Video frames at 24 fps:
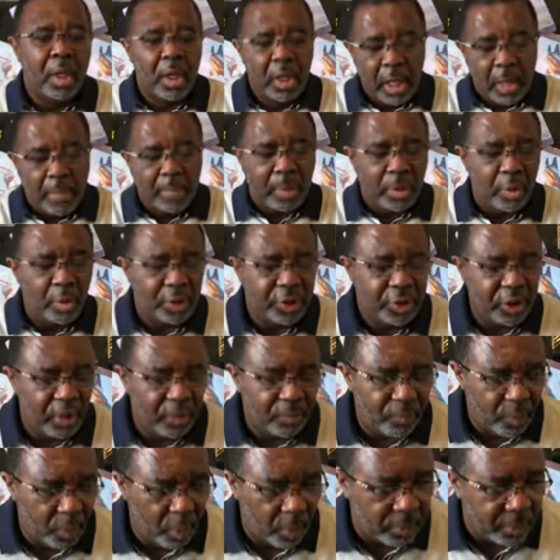Let me go a
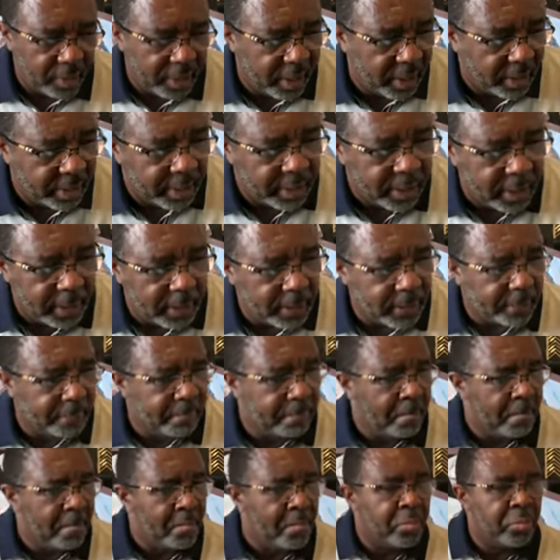step further into this.
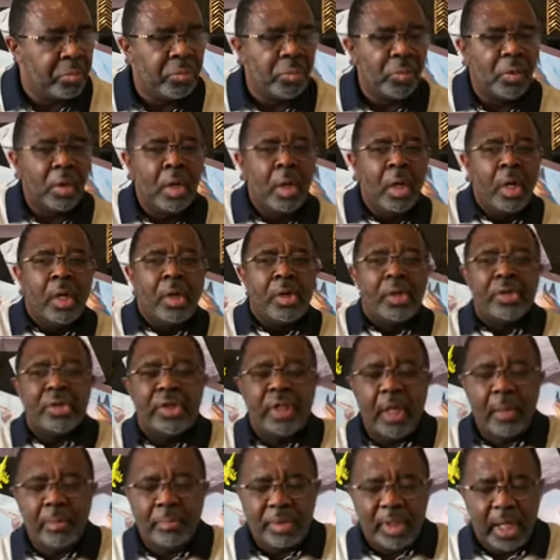
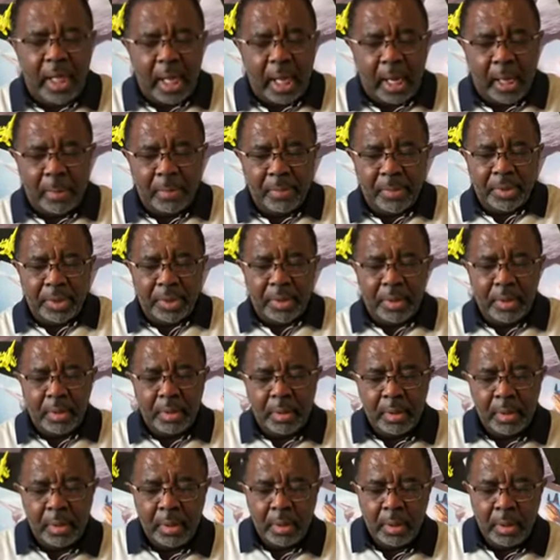Sometimes
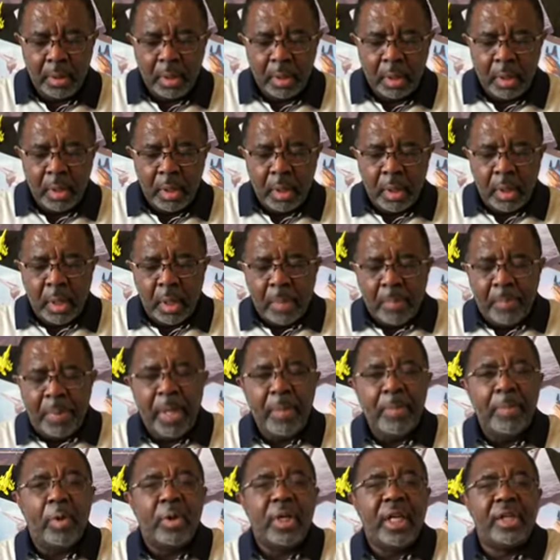
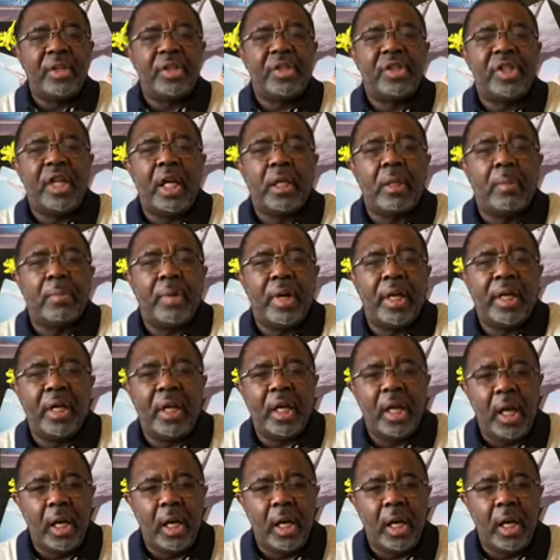people can celebrate